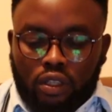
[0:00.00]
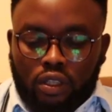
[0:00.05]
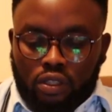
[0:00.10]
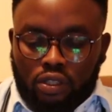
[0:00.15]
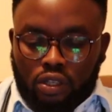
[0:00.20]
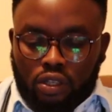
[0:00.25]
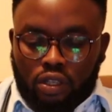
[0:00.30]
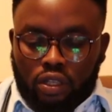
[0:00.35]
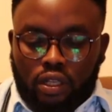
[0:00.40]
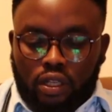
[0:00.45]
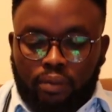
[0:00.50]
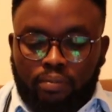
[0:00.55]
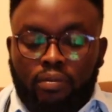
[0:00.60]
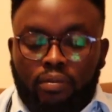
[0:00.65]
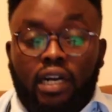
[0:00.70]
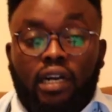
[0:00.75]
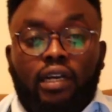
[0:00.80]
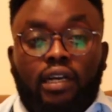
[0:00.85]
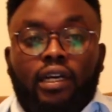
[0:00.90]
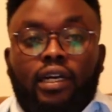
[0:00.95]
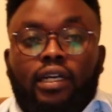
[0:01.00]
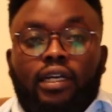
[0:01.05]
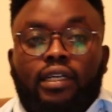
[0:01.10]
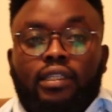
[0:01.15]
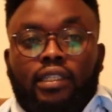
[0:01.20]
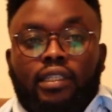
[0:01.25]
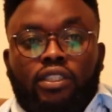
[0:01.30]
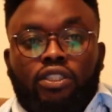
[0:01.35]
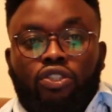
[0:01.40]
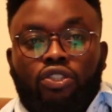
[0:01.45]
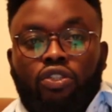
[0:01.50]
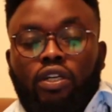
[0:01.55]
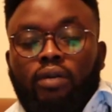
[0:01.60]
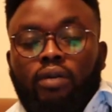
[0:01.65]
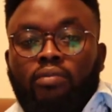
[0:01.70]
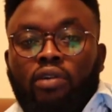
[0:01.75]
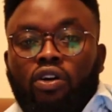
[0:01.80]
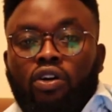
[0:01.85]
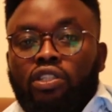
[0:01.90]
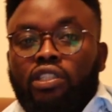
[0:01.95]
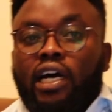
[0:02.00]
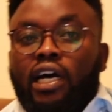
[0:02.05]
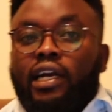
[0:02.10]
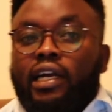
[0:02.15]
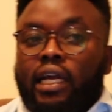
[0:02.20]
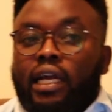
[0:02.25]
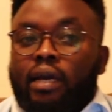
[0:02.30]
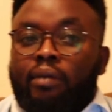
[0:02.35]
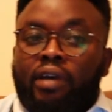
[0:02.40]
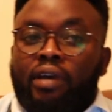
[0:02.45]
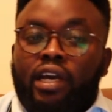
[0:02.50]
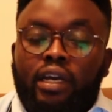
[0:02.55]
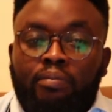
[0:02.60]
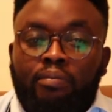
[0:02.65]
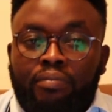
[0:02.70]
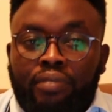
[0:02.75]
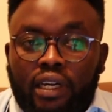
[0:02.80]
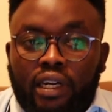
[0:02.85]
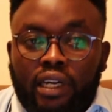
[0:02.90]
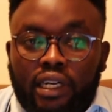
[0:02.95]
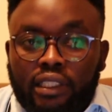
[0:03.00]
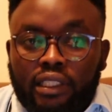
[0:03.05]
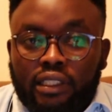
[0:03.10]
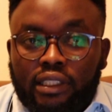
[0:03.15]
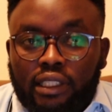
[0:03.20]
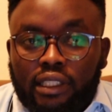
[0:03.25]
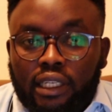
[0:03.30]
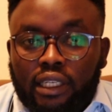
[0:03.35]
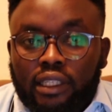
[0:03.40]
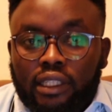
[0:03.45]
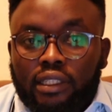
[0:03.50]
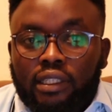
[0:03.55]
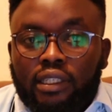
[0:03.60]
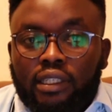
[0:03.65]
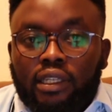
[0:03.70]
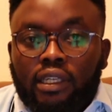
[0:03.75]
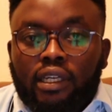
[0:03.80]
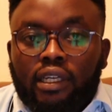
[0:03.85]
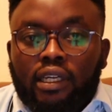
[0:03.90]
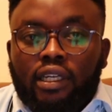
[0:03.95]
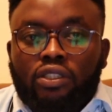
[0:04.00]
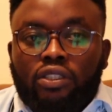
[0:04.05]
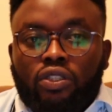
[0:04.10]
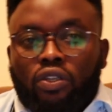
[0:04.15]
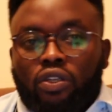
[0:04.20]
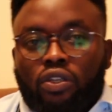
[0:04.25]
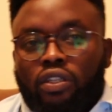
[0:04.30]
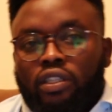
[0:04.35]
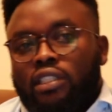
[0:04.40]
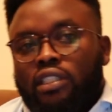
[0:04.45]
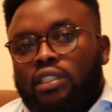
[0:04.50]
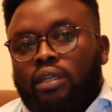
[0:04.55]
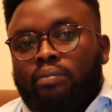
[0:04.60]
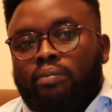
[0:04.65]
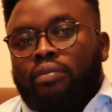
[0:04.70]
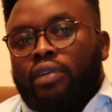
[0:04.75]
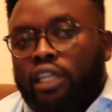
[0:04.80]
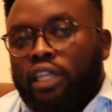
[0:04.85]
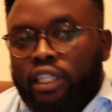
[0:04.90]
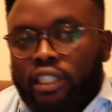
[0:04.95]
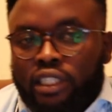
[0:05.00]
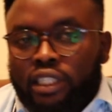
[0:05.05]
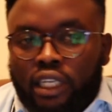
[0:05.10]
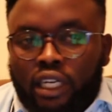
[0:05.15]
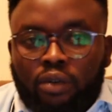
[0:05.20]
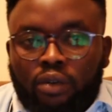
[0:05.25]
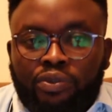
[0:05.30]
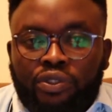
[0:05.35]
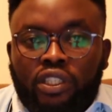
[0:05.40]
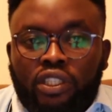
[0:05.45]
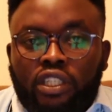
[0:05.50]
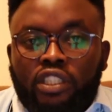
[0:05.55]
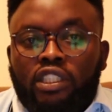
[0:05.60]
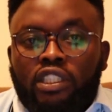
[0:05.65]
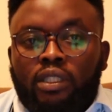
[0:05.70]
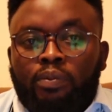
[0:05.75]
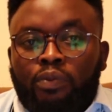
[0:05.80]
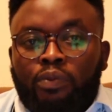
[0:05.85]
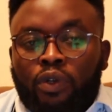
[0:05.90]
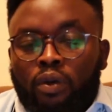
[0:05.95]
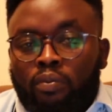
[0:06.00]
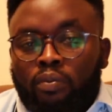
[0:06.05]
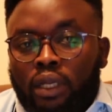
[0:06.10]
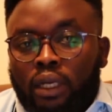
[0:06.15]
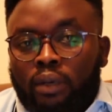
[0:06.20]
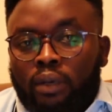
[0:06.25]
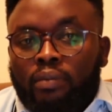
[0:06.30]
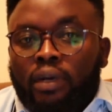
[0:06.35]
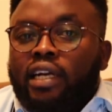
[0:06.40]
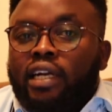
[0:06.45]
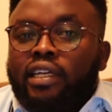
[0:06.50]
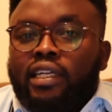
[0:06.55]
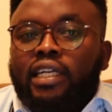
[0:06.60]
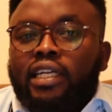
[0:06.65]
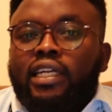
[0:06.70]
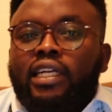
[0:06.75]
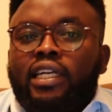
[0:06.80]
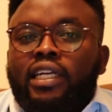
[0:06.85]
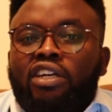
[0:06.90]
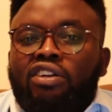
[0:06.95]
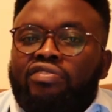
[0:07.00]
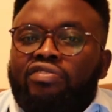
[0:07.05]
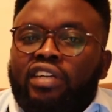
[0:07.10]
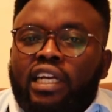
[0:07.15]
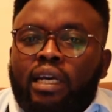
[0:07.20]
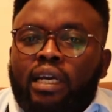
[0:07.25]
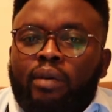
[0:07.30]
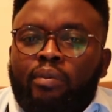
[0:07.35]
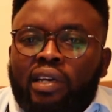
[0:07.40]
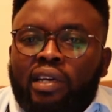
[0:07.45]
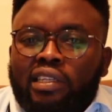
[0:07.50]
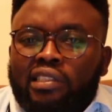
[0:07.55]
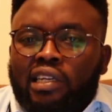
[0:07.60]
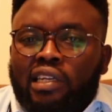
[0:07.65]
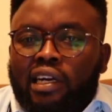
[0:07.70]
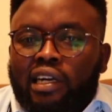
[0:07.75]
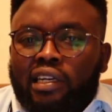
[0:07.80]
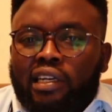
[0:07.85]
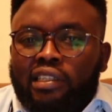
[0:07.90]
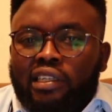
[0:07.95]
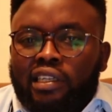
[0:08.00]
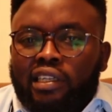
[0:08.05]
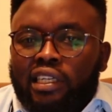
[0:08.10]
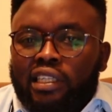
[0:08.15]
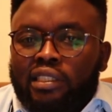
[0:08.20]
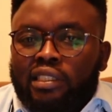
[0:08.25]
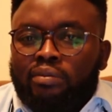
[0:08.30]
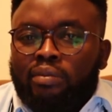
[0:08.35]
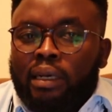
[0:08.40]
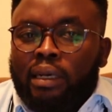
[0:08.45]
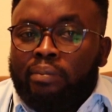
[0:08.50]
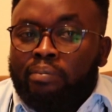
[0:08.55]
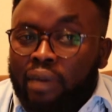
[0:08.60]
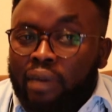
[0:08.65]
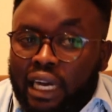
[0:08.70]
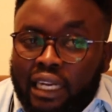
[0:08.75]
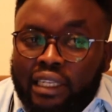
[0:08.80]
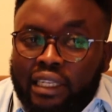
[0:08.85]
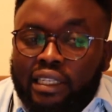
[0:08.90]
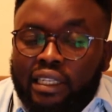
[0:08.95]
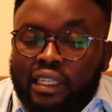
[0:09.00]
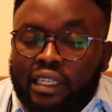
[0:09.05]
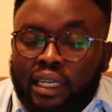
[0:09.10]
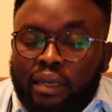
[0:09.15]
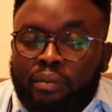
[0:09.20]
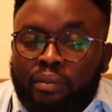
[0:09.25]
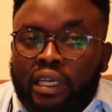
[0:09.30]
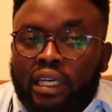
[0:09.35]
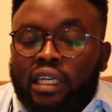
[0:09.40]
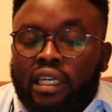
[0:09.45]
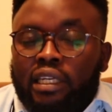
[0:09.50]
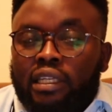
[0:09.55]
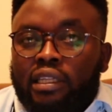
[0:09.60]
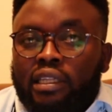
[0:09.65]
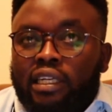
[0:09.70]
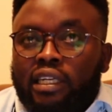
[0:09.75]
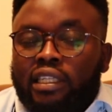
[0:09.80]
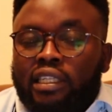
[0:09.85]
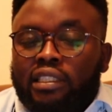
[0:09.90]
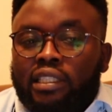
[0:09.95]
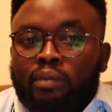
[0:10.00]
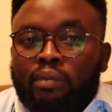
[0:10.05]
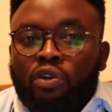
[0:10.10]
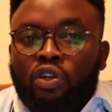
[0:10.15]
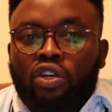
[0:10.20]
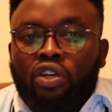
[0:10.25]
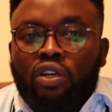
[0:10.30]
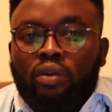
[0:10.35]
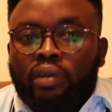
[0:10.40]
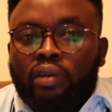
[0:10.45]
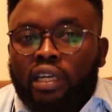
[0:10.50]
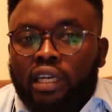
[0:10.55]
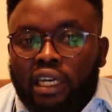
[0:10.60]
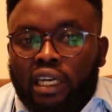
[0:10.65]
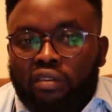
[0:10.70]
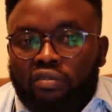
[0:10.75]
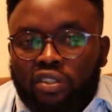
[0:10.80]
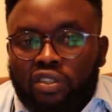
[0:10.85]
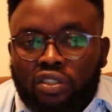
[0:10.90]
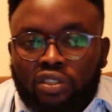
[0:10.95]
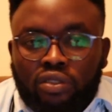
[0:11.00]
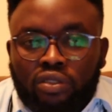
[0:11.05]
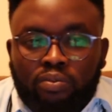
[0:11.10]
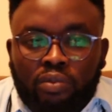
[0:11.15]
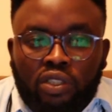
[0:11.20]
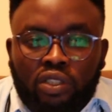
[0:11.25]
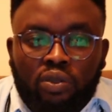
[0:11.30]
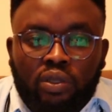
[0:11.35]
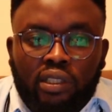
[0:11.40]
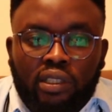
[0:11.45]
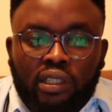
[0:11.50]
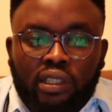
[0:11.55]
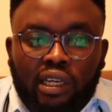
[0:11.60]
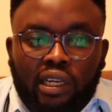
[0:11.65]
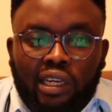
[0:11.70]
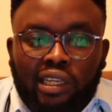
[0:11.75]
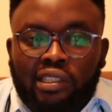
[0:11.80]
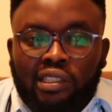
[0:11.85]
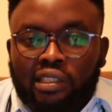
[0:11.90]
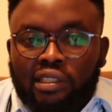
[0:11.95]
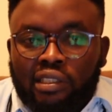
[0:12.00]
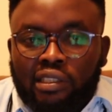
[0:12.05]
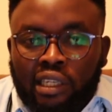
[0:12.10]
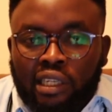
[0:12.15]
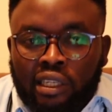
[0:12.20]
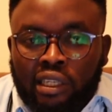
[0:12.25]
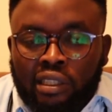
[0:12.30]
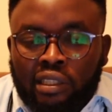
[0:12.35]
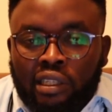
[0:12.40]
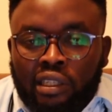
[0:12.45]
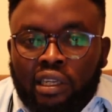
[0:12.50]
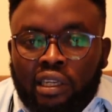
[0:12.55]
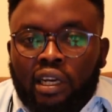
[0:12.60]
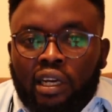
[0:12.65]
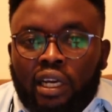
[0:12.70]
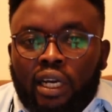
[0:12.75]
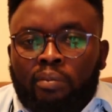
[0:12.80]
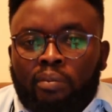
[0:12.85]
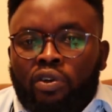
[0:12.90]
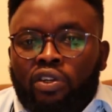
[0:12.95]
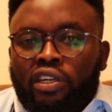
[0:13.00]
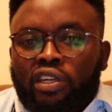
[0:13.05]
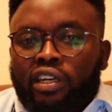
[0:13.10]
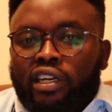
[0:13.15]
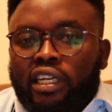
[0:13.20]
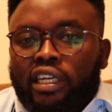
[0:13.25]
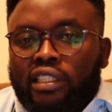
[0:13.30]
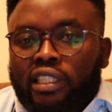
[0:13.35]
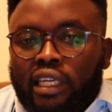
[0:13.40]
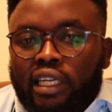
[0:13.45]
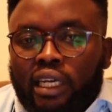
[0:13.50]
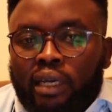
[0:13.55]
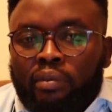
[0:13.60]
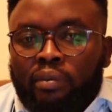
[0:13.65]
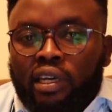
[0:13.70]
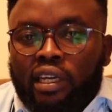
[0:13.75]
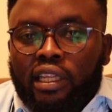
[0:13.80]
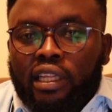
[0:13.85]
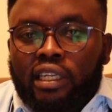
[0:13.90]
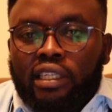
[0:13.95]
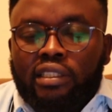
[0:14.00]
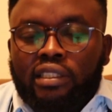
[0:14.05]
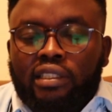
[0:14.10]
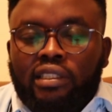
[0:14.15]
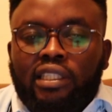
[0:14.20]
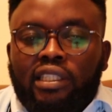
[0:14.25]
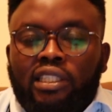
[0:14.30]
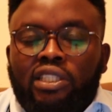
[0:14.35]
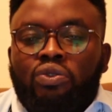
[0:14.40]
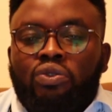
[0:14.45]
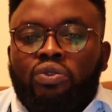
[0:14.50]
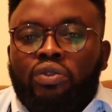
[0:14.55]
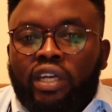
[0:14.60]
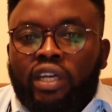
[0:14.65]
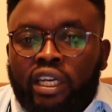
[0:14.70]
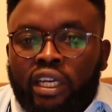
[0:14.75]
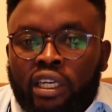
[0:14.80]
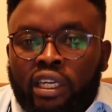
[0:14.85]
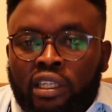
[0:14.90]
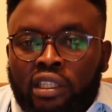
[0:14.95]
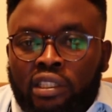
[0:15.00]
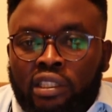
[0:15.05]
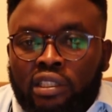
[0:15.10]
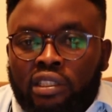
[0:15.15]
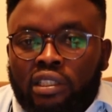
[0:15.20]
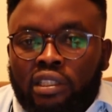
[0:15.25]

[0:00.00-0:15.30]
So welcome back guys, let's talk about anemia in pregnancy. So this is a major obstetric problem and degree of anemia is characterized by mild anemia, that is hemoglobin levels between 8 and 10, moderate anemia that is 6 to 8,